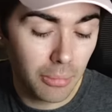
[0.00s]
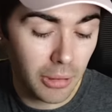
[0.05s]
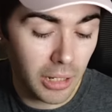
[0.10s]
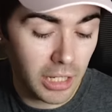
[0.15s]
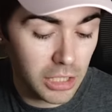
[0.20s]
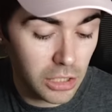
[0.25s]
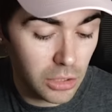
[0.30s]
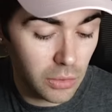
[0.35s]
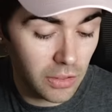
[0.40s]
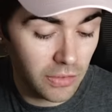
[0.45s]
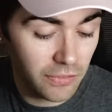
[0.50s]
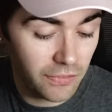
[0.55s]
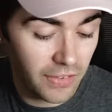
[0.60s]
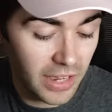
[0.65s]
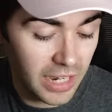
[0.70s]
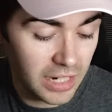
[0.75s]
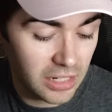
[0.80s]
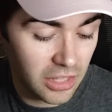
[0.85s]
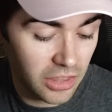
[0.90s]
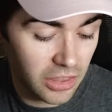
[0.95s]
but I do in
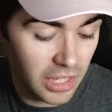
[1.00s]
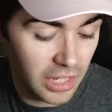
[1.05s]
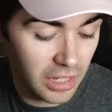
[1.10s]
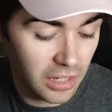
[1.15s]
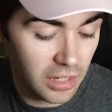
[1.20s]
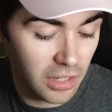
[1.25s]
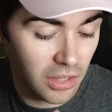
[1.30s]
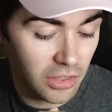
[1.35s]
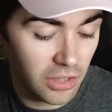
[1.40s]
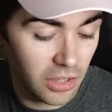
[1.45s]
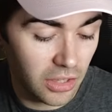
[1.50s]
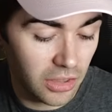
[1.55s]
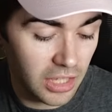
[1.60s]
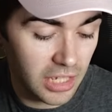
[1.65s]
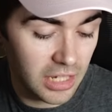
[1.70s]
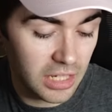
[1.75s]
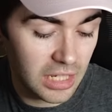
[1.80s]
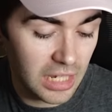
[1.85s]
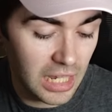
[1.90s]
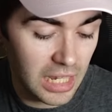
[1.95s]
fact think that
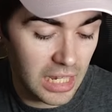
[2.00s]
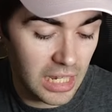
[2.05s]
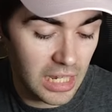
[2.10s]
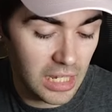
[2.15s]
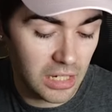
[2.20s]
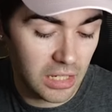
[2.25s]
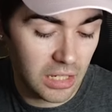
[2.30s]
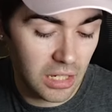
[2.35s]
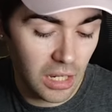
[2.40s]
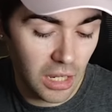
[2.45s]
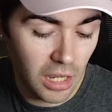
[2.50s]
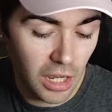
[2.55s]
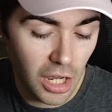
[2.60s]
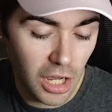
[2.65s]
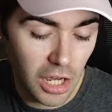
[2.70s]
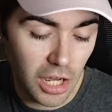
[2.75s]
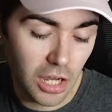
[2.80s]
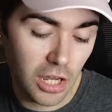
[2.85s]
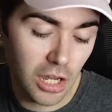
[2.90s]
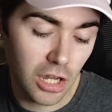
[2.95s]
this is
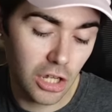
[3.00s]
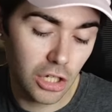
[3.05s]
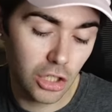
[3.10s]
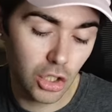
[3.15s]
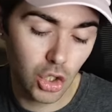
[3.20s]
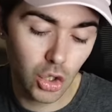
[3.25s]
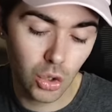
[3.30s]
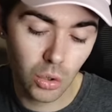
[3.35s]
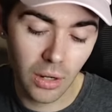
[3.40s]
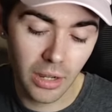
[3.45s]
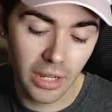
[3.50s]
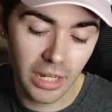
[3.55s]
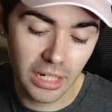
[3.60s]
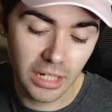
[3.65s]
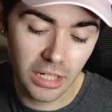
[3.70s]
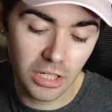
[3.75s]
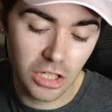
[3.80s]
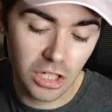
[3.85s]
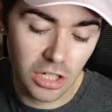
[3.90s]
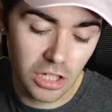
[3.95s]
her
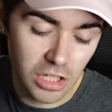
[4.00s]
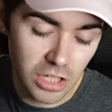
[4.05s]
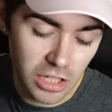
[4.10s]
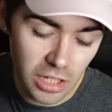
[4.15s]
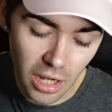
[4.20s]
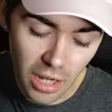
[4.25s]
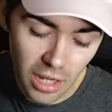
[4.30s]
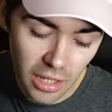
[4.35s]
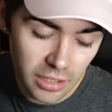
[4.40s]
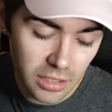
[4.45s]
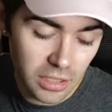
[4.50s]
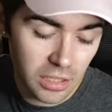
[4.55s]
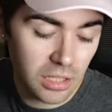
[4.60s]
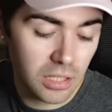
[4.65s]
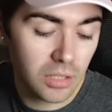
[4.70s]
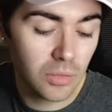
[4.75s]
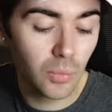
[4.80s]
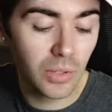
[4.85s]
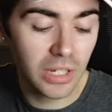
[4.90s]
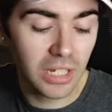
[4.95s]
trying to
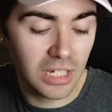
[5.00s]
dance.